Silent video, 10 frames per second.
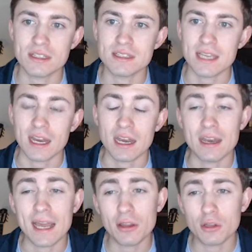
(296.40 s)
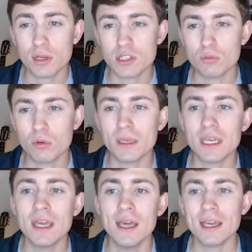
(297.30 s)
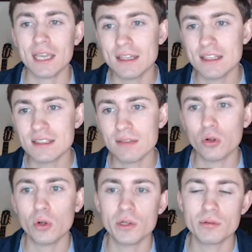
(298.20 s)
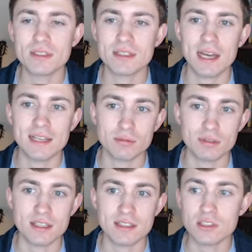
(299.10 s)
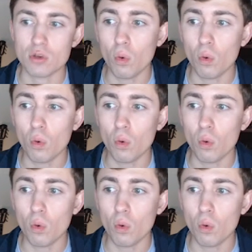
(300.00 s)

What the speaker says: and now the question will be, can this level hold as a resistance,